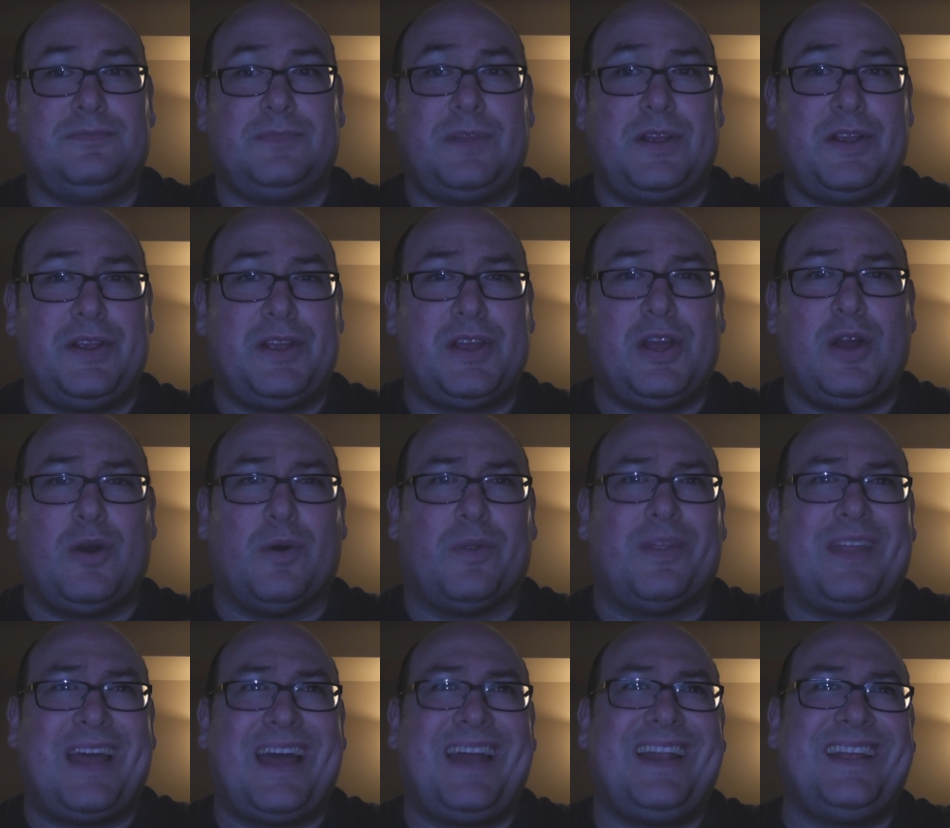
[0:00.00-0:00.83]
There you
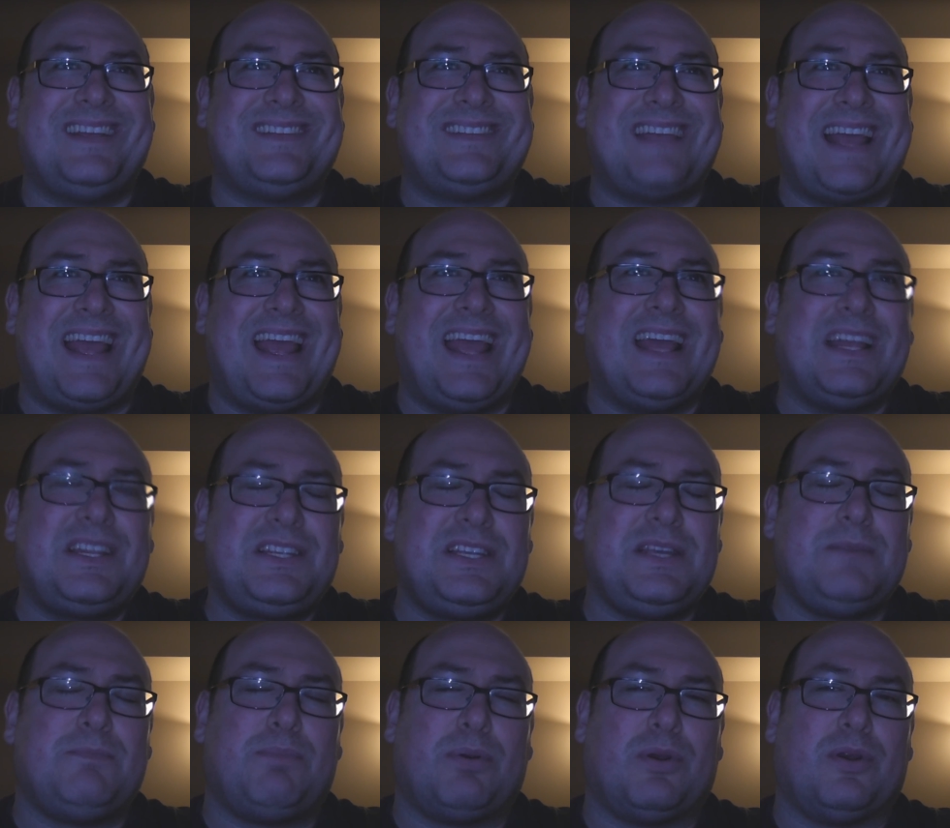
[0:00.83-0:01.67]
go. That is
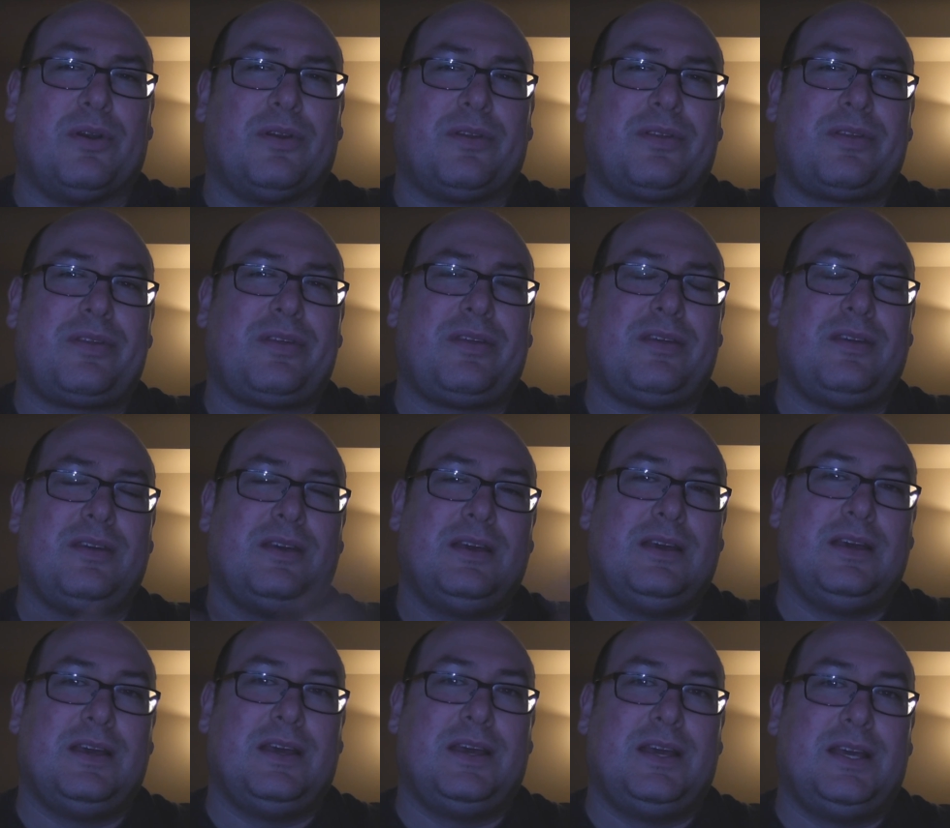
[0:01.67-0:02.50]
Antibirth
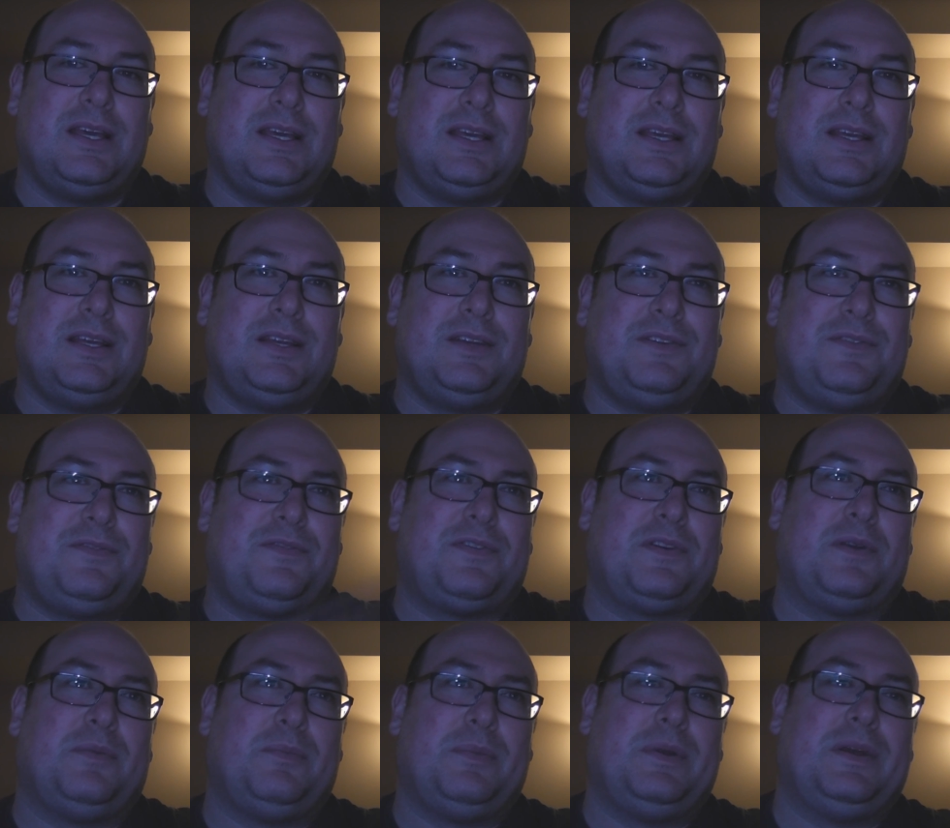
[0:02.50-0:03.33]

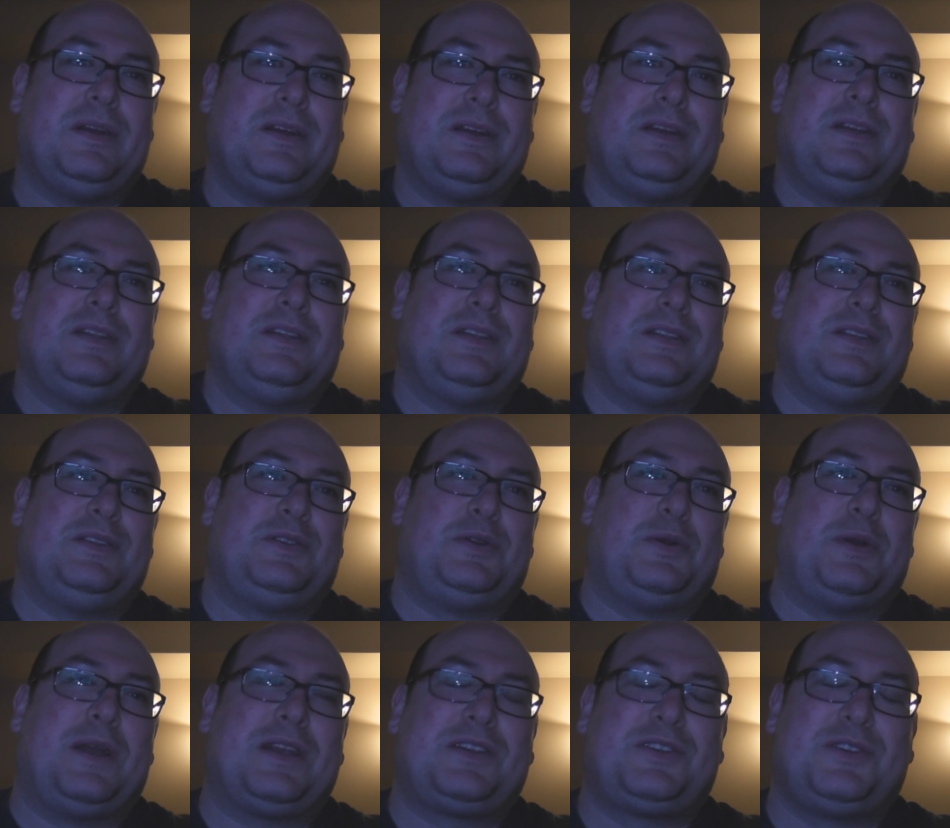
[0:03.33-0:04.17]
from
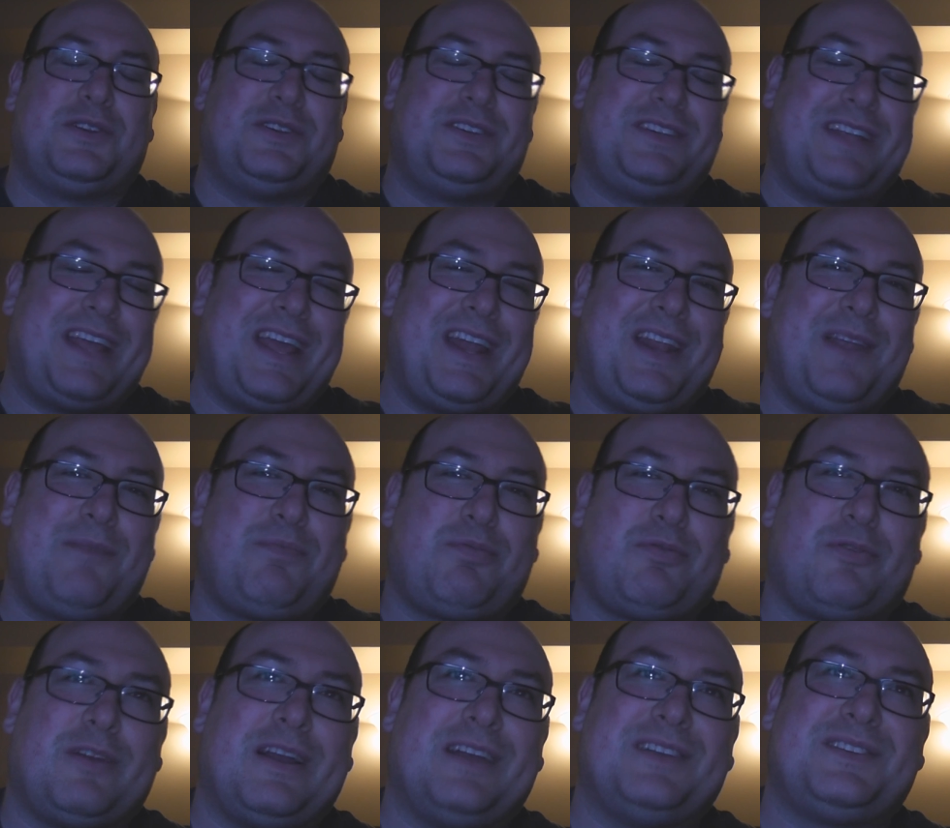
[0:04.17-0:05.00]
director Danny
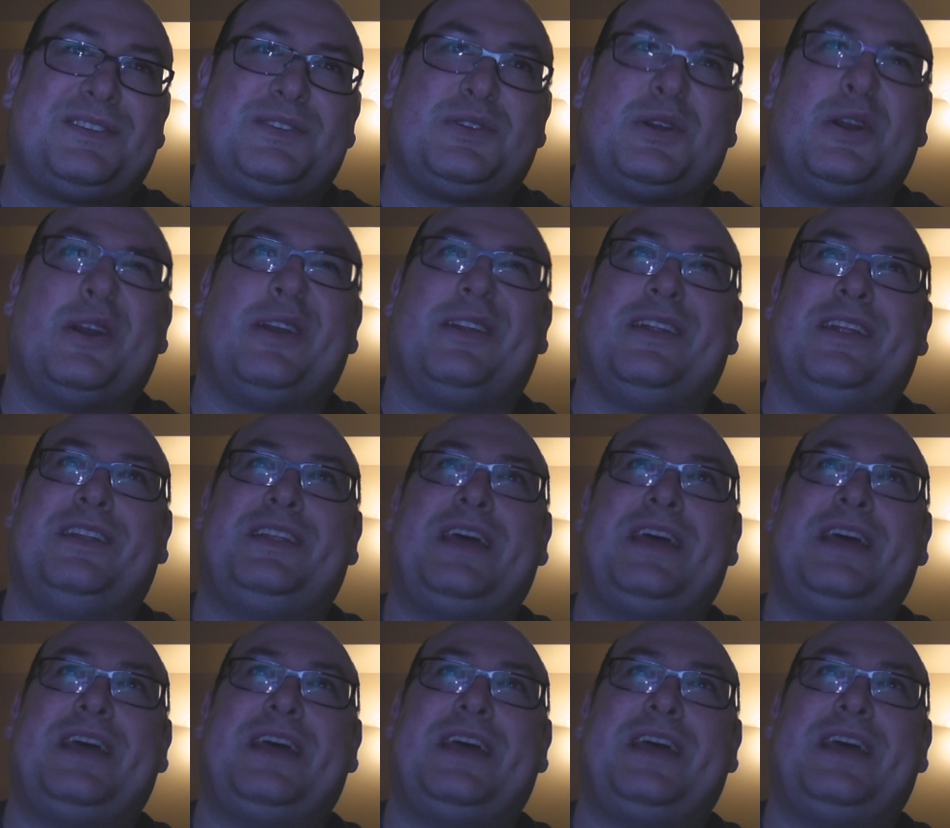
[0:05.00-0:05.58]
Perez starring